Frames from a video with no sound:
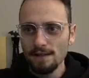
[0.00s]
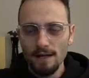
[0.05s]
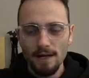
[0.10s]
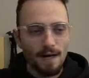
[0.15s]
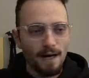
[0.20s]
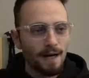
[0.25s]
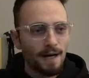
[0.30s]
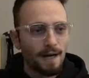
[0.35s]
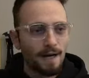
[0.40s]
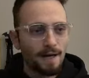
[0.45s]

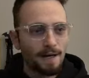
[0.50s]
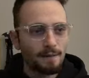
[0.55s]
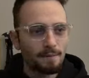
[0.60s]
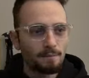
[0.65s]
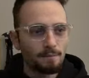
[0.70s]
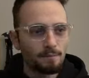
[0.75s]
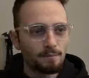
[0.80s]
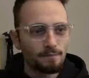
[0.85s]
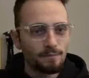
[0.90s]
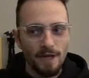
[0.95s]
Uh,
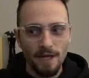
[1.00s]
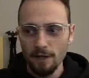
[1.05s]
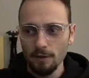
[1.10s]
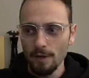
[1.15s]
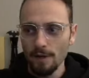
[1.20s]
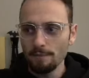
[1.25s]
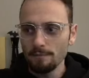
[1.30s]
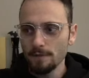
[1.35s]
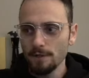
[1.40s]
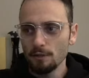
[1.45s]

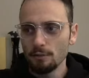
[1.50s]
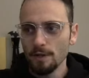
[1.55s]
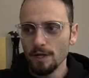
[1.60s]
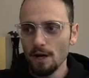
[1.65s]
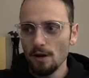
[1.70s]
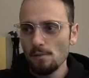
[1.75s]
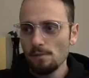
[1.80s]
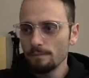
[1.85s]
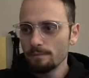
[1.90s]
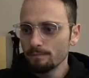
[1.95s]
anyway, here we
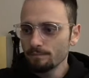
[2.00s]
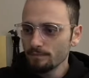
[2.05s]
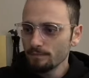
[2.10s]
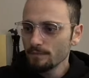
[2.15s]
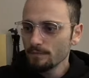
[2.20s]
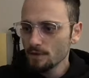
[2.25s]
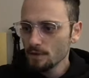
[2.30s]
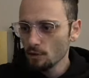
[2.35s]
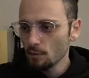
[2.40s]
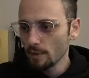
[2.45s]
go.
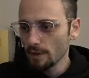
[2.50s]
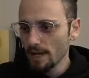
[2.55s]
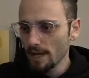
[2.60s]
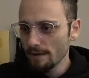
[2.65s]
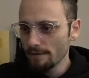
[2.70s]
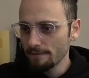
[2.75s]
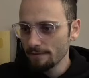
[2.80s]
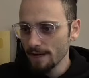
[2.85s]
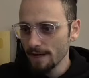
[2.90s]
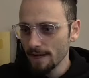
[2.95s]
So we
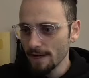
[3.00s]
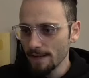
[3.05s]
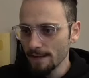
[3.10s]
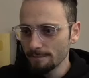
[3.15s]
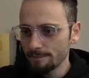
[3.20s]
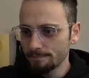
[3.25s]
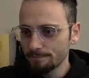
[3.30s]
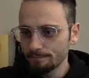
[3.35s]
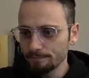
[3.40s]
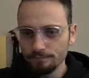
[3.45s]
have
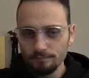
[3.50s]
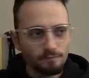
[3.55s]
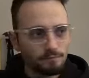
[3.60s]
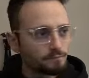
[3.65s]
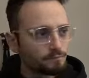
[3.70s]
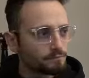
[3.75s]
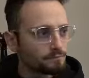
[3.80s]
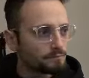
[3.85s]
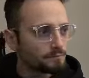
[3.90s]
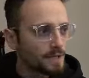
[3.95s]
uh,
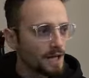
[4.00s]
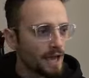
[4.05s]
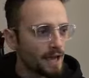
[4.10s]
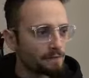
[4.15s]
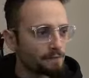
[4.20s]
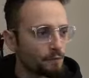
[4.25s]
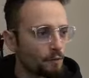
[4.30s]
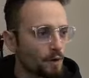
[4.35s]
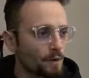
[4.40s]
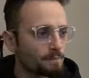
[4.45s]
a
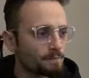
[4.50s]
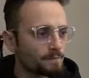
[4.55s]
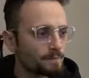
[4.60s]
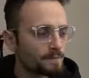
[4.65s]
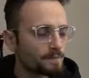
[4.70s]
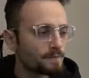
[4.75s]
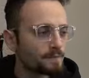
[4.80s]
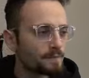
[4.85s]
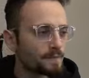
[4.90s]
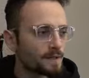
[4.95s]
four,
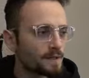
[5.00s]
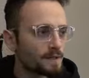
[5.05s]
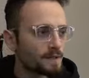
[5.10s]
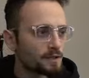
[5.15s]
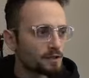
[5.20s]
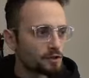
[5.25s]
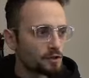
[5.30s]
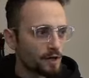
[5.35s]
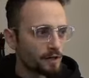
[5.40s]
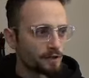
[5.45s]

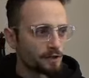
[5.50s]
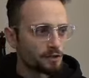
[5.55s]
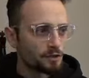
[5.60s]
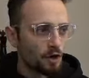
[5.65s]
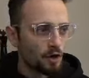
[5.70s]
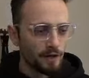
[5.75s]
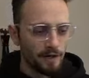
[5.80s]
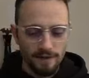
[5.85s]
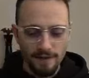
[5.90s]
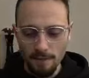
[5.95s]
trying to
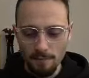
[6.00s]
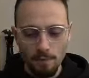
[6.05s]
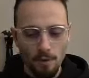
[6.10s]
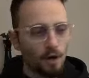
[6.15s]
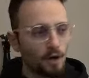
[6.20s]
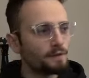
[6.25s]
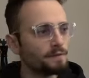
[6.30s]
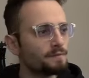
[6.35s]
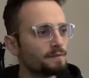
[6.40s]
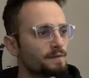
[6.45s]
target that
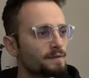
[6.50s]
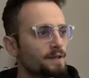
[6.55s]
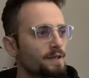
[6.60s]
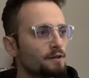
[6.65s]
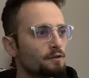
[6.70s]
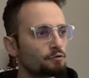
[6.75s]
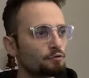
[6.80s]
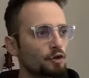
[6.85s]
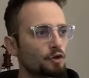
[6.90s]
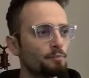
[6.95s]
pawn.
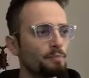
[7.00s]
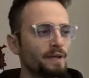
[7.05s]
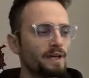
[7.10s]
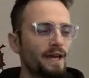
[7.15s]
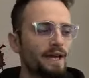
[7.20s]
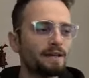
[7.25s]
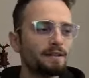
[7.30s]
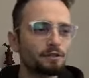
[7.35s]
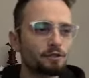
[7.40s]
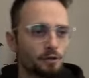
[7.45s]
Rook b
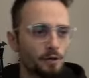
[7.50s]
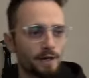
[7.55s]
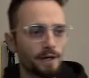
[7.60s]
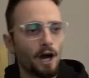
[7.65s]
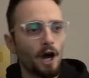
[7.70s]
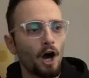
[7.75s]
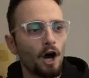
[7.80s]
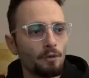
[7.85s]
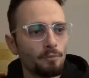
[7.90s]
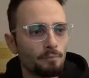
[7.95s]
eight, trying
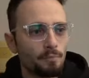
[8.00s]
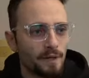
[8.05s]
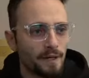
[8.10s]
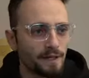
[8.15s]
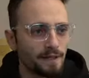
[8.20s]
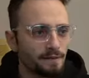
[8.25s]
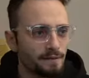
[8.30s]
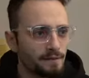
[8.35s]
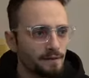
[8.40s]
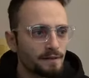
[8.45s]
to
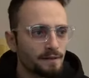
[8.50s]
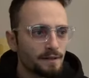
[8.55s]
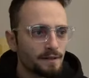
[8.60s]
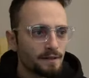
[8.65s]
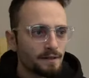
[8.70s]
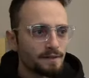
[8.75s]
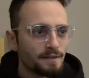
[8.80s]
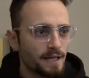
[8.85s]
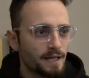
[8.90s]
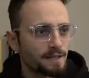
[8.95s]
unpin.
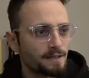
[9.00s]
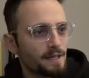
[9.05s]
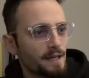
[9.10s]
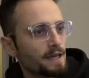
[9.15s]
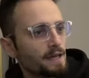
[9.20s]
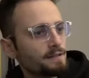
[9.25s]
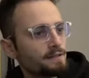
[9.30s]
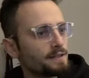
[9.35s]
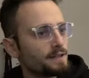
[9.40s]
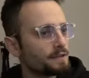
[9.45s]
Take,
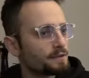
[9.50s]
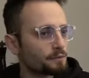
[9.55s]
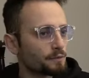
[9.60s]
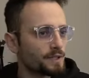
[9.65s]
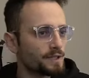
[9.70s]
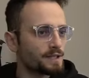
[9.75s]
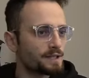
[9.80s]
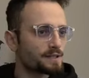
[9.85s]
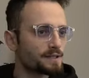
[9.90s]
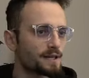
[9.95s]
take, d three,
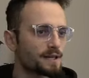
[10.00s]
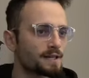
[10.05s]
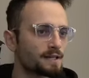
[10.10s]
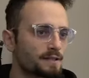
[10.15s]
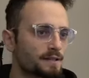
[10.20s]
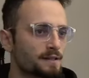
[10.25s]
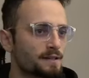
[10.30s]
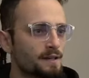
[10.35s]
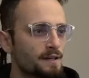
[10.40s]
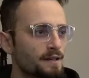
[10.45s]
d
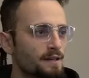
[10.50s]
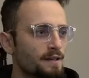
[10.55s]
six.